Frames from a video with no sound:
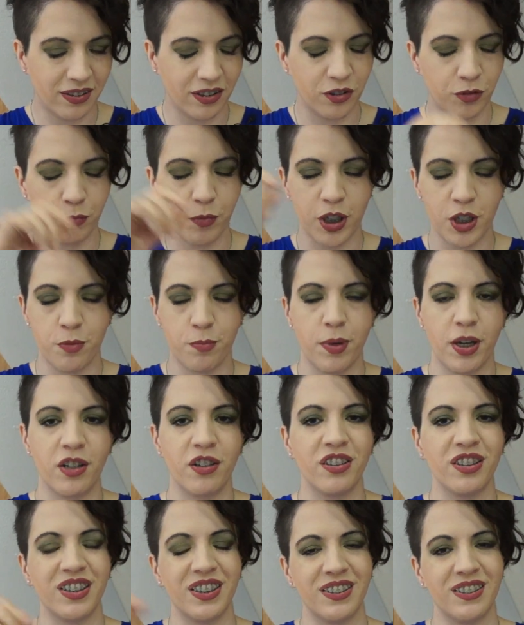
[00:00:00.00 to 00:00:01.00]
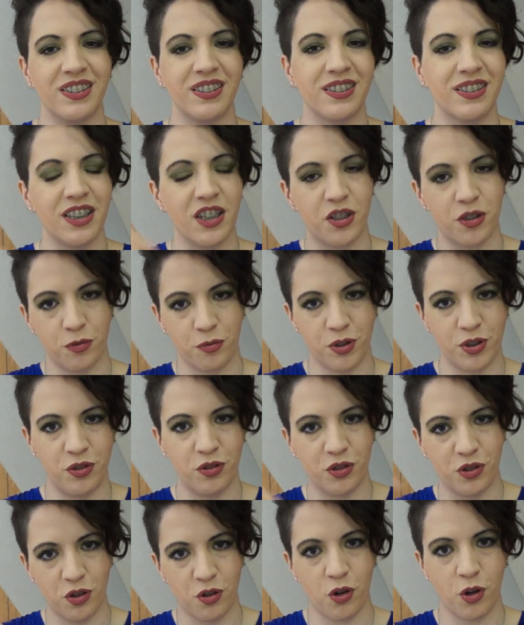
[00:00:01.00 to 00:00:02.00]
much better than the stitch where
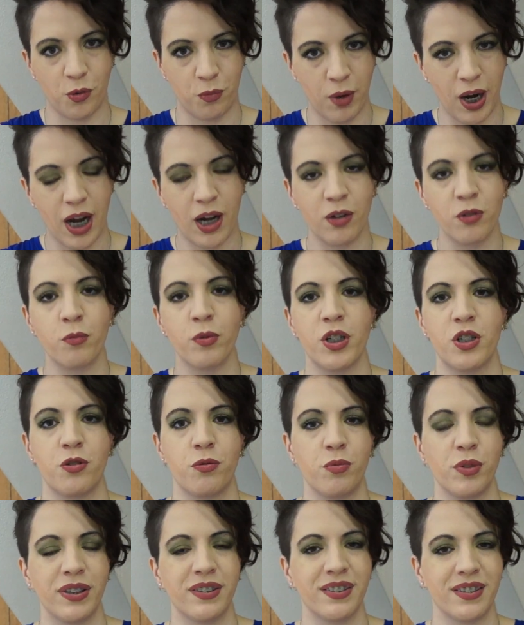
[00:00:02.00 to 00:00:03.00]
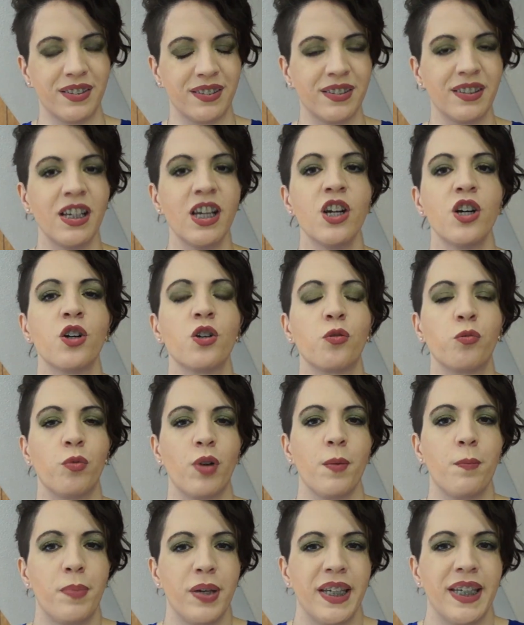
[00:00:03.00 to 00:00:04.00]
you go around, which risks
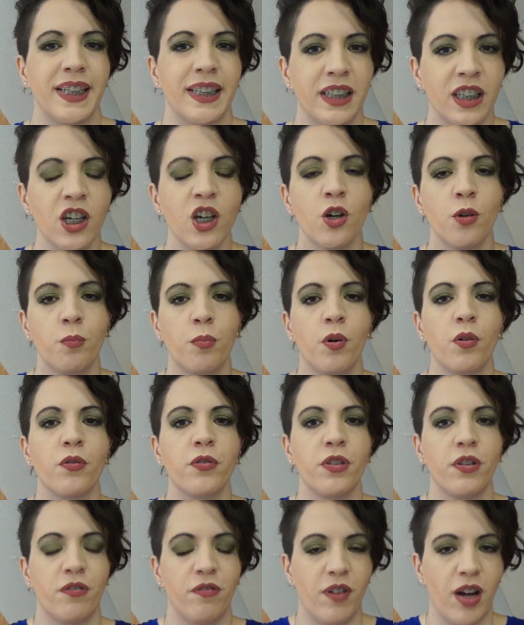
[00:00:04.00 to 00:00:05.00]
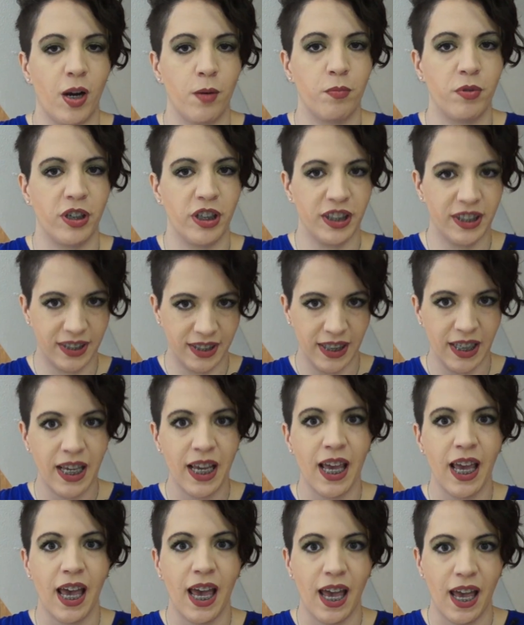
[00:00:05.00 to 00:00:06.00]
ripping both the fabric
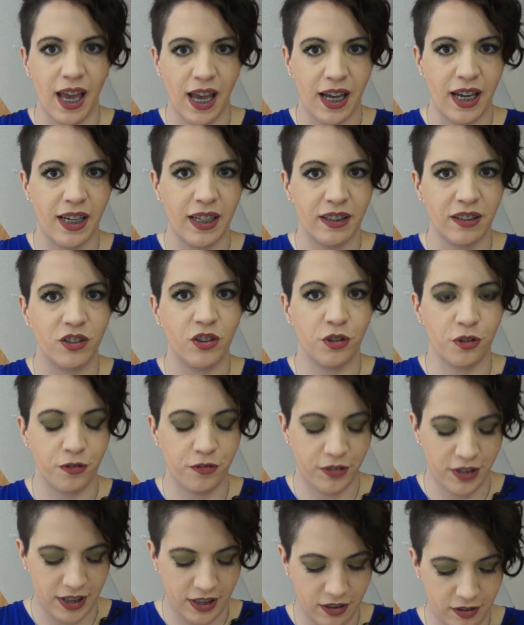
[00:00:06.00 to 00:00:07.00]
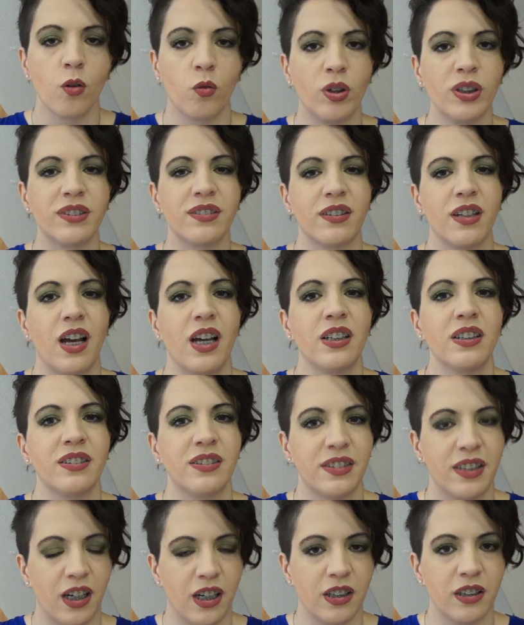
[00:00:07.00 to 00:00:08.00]
and your fin. Once that
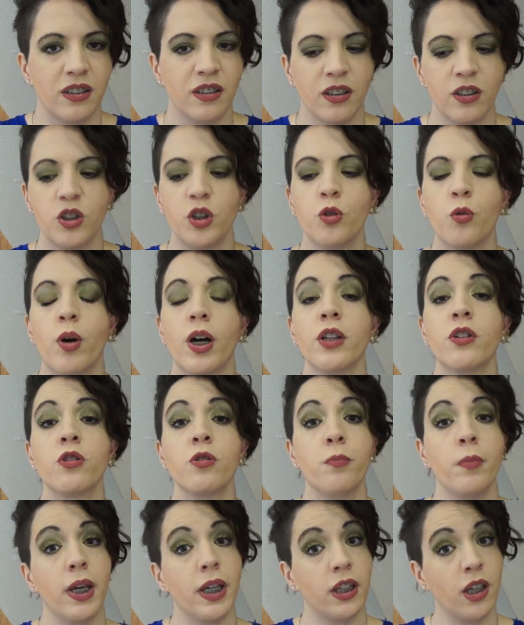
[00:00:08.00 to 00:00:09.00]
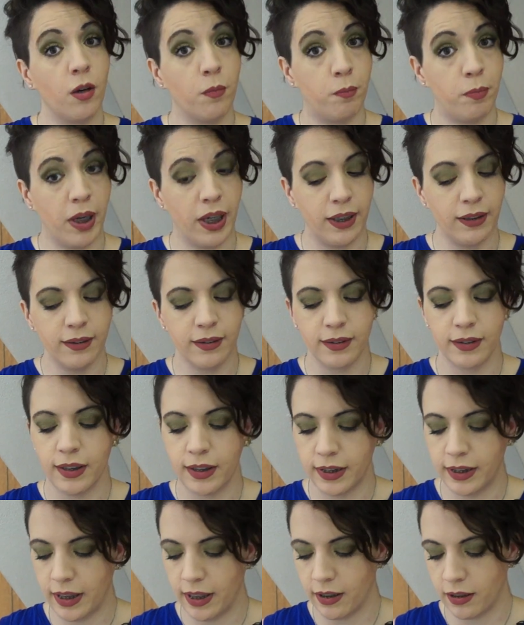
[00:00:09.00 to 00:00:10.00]
is done, you want to make a base.
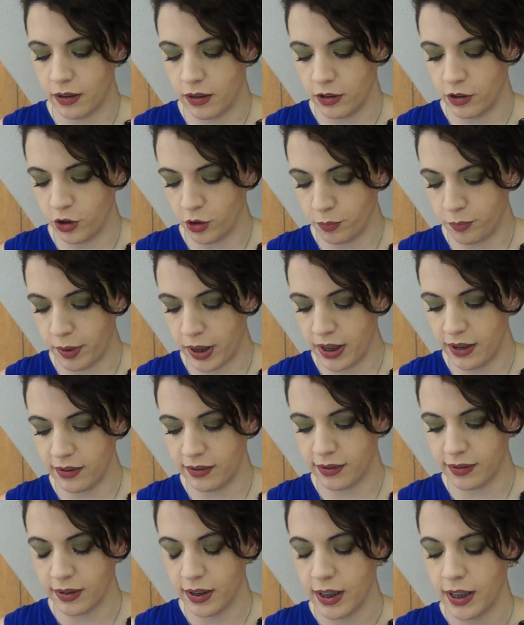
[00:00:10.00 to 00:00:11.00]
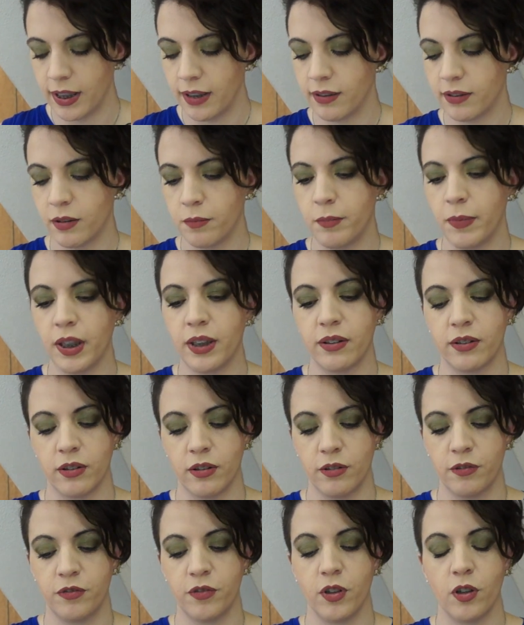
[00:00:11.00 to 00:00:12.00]
Again, your base is a mix
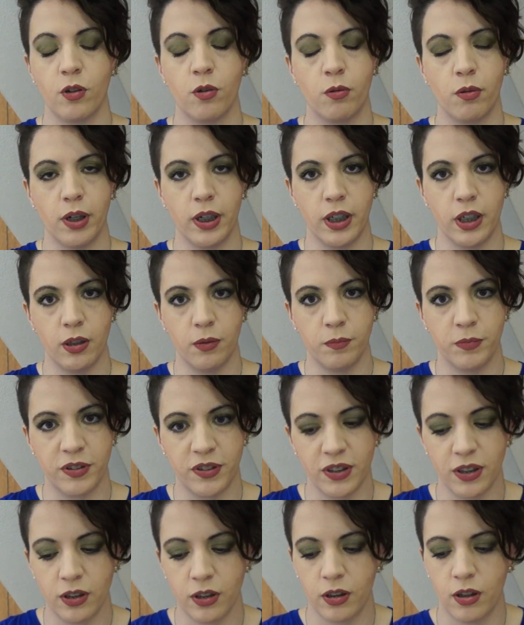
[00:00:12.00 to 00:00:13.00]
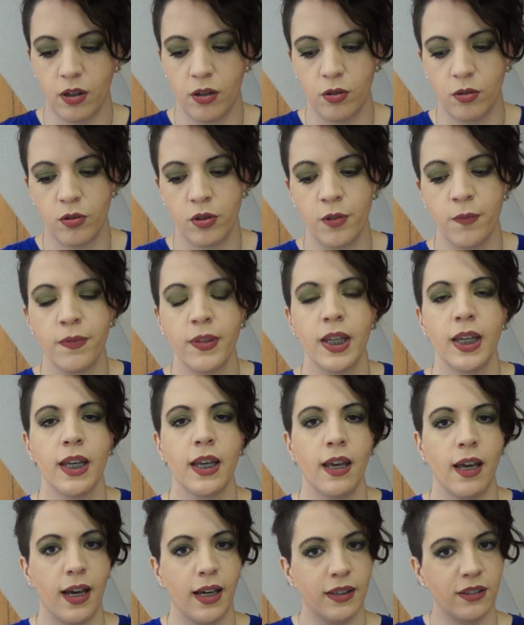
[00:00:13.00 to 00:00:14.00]
of aquarium silicone
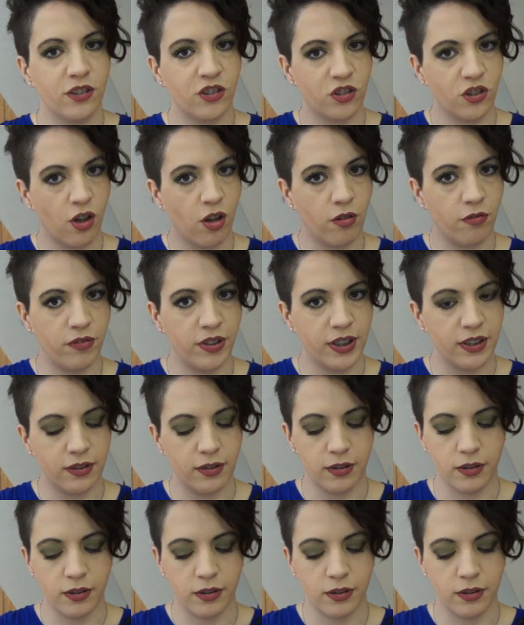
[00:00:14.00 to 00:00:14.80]
and solvent.